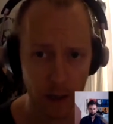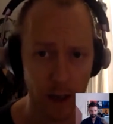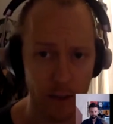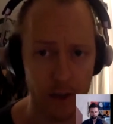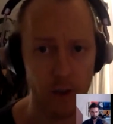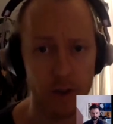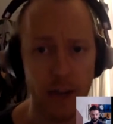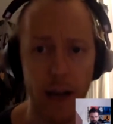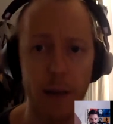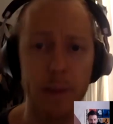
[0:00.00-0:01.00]
this whole
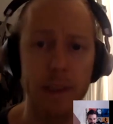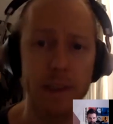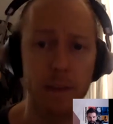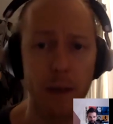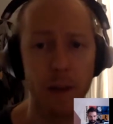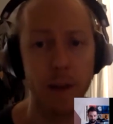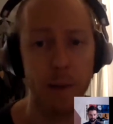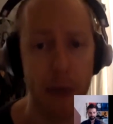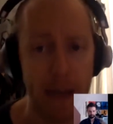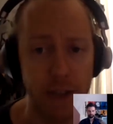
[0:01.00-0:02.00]
time is about the
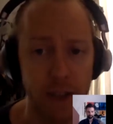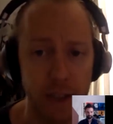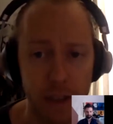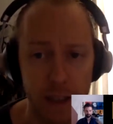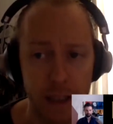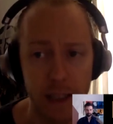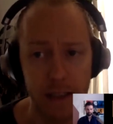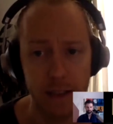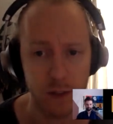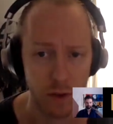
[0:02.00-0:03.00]
Apache
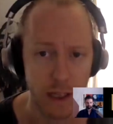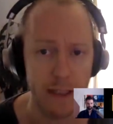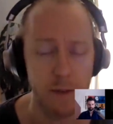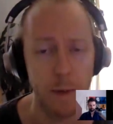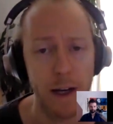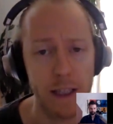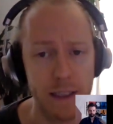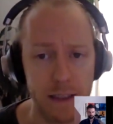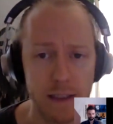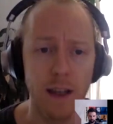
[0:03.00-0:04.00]
Indians or Native
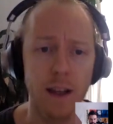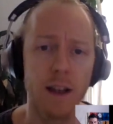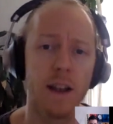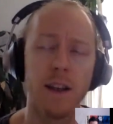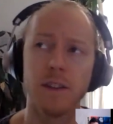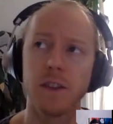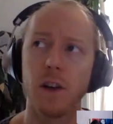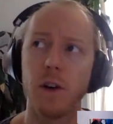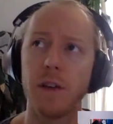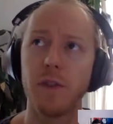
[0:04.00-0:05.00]
Americans.
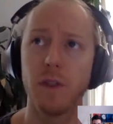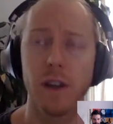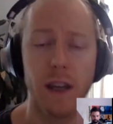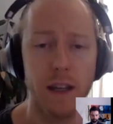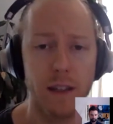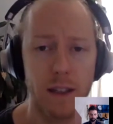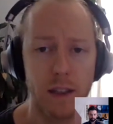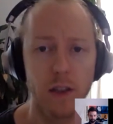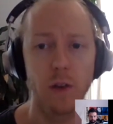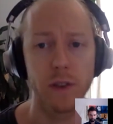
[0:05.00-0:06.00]
So if you look at
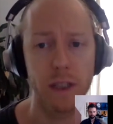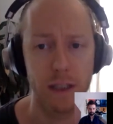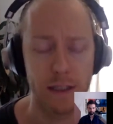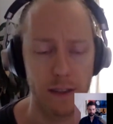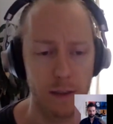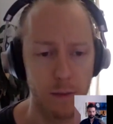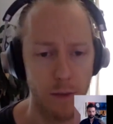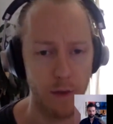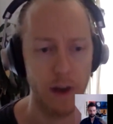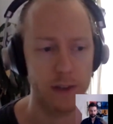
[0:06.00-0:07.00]
colonialism
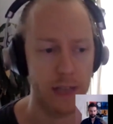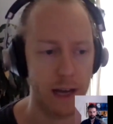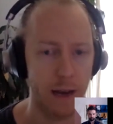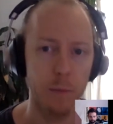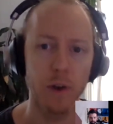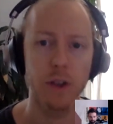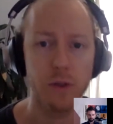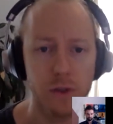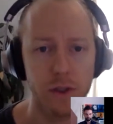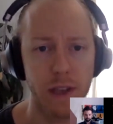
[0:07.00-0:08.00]
throughout time, what
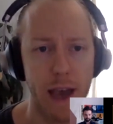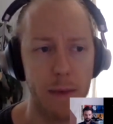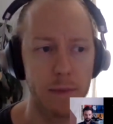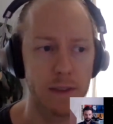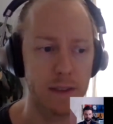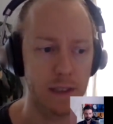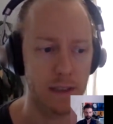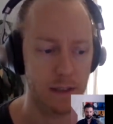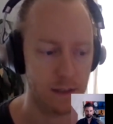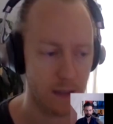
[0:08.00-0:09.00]
usually happens
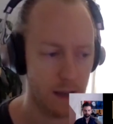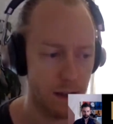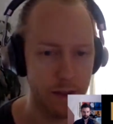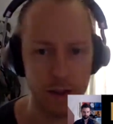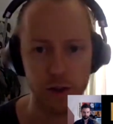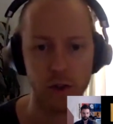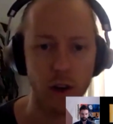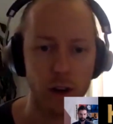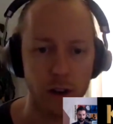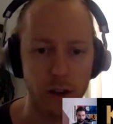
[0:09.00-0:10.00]
is the
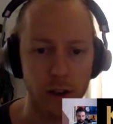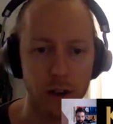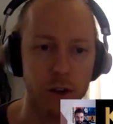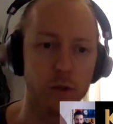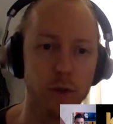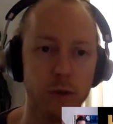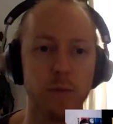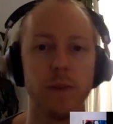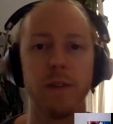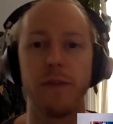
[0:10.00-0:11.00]
stronger group
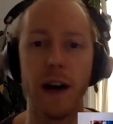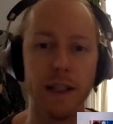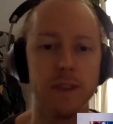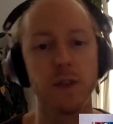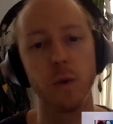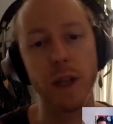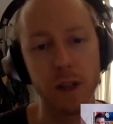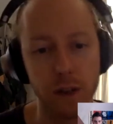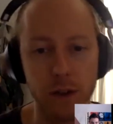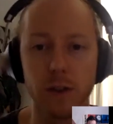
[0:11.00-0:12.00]
finds a
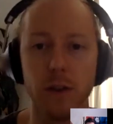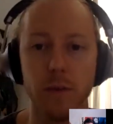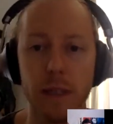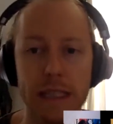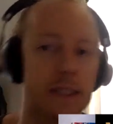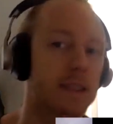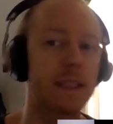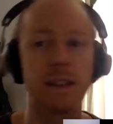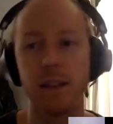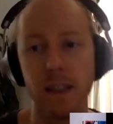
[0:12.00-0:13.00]
weaker group,
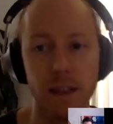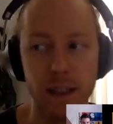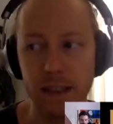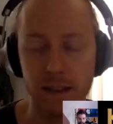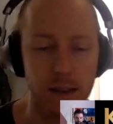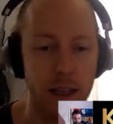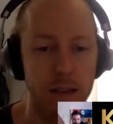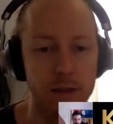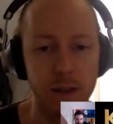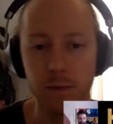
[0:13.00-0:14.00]
instantly
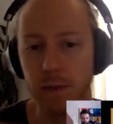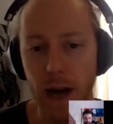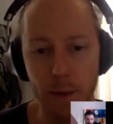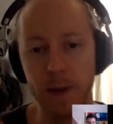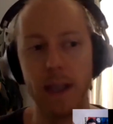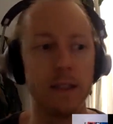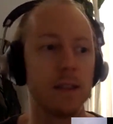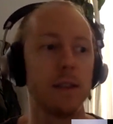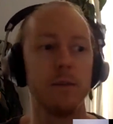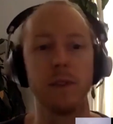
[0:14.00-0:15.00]
enslaves them, dominates
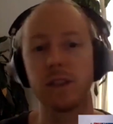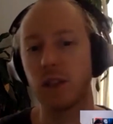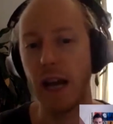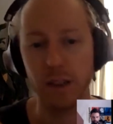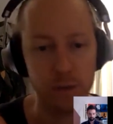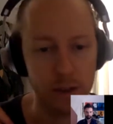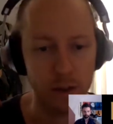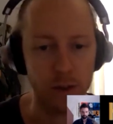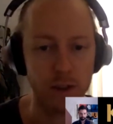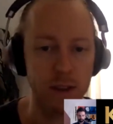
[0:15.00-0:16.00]
them, extracts
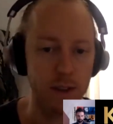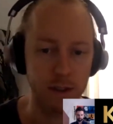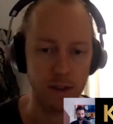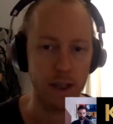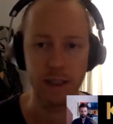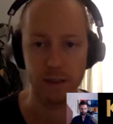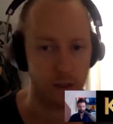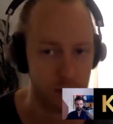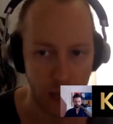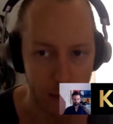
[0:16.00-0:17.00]
resources, and it's
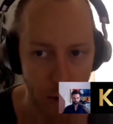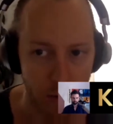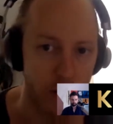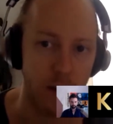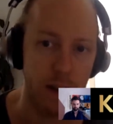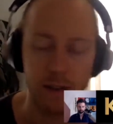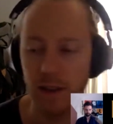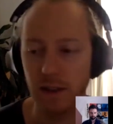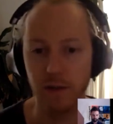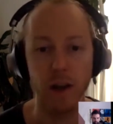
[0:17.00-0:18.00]
just game over.
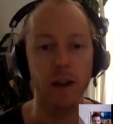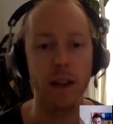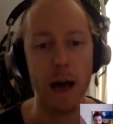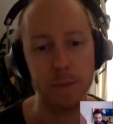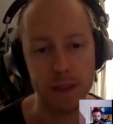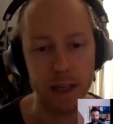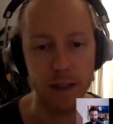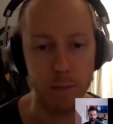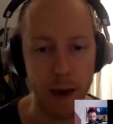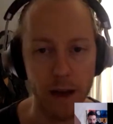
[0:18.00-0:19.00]
It's a very
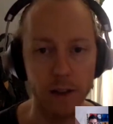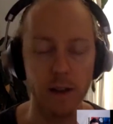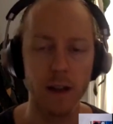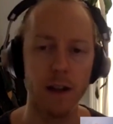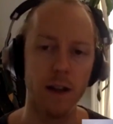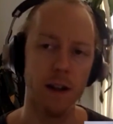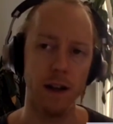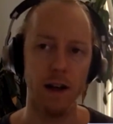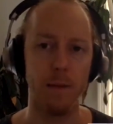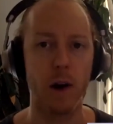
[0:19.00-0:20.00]
lopsided battle,
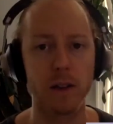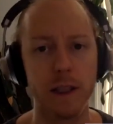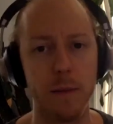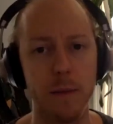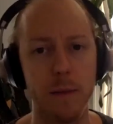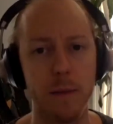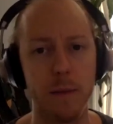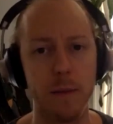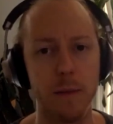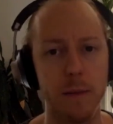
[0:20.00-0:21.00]
hardly a battle.
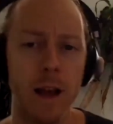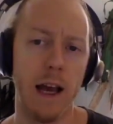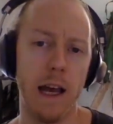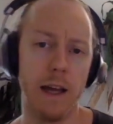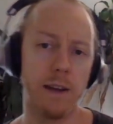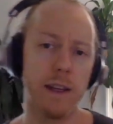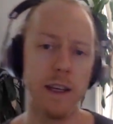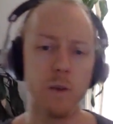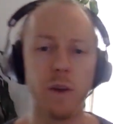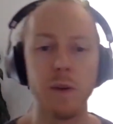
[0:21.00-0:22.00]
And
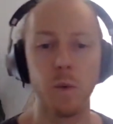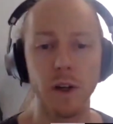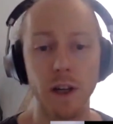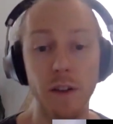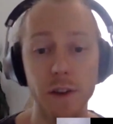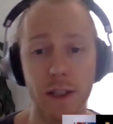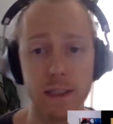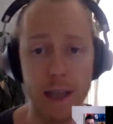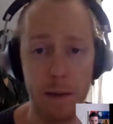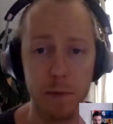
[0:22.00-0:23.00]
in one other
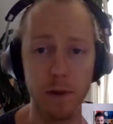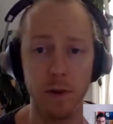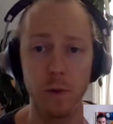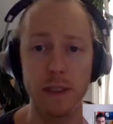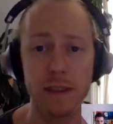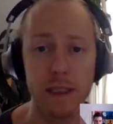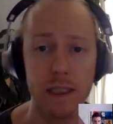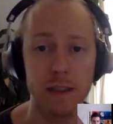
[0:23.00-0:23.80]
example, we see the